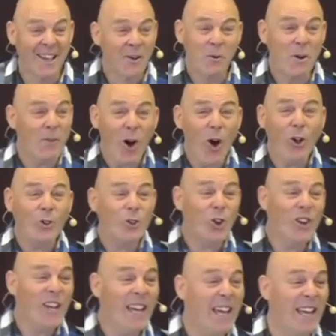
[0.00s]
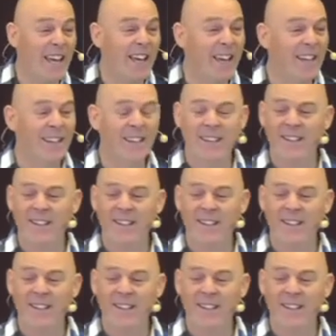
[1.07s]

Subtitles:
We've all done it.